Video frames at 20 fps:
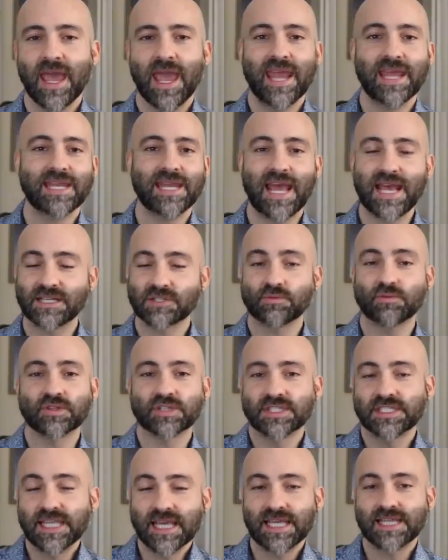and as we'll
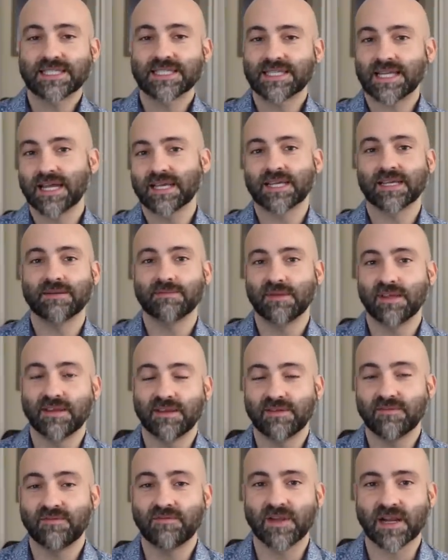see, it's not going to be
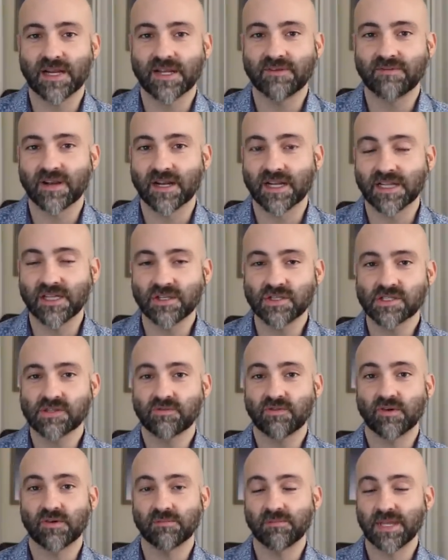very, very
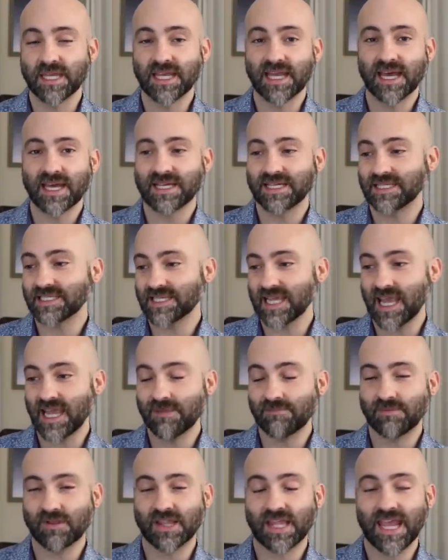useful because a
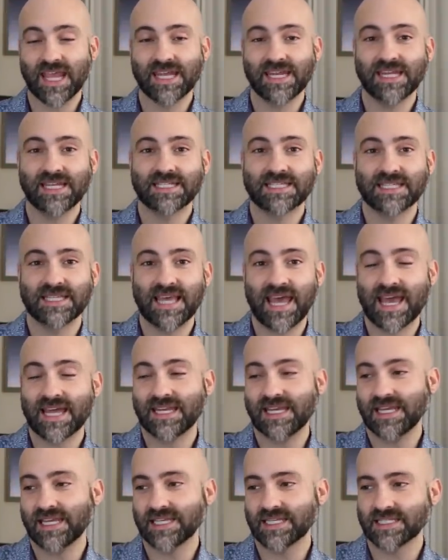planet that
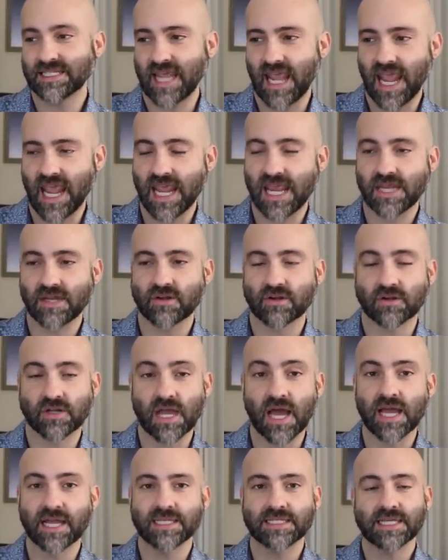is 8 or
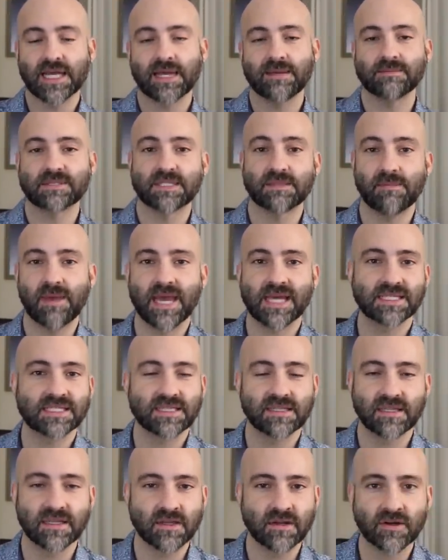9 times the mass
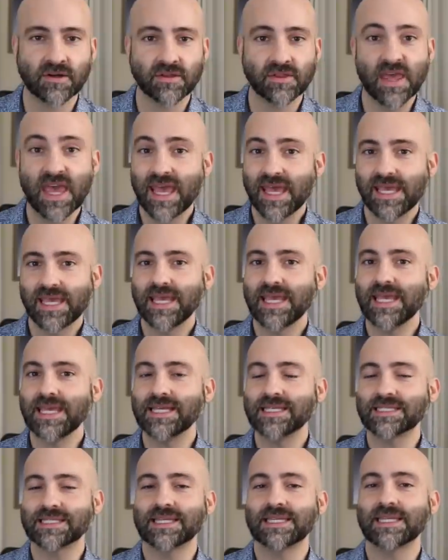of the Earth
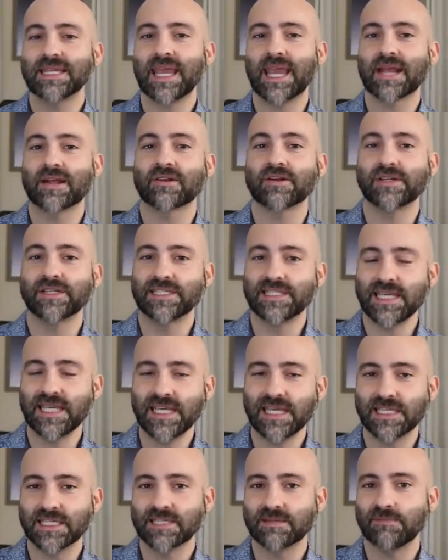isn't
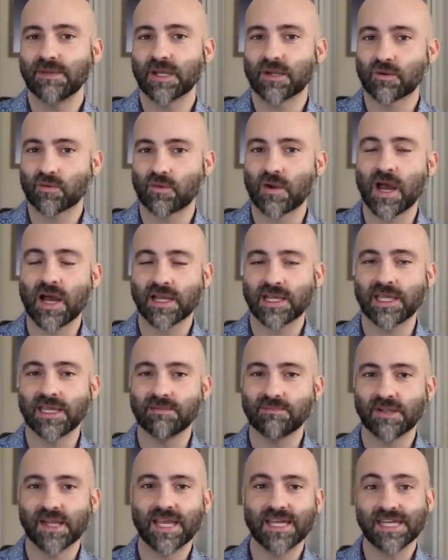guaranteed to be a rocky
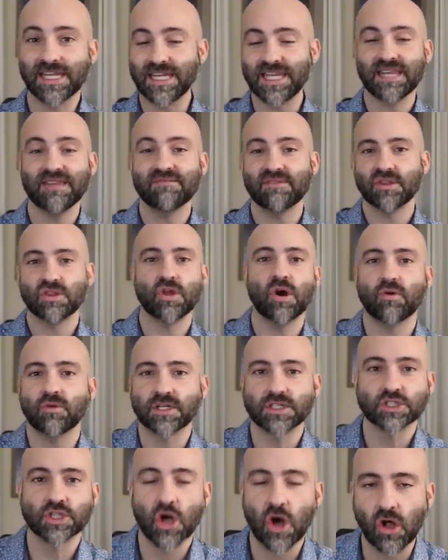planet, even though
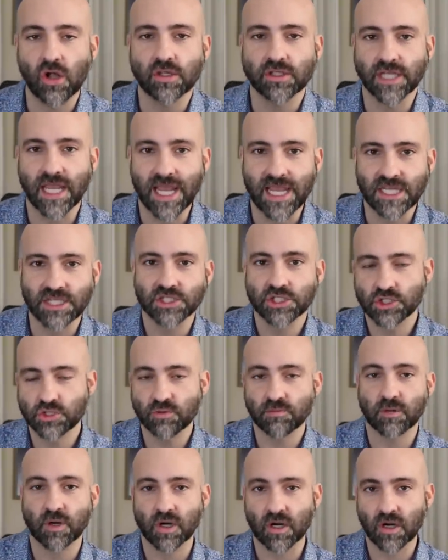it's called a
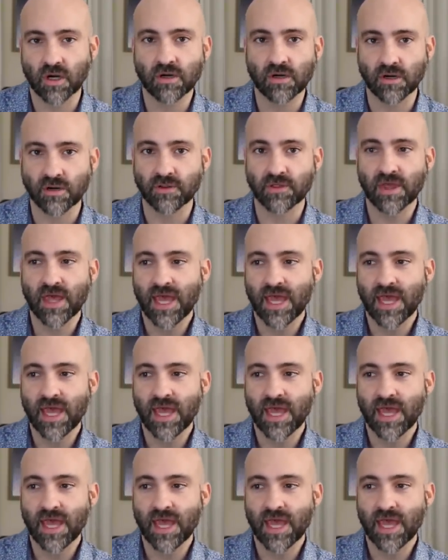super Earth.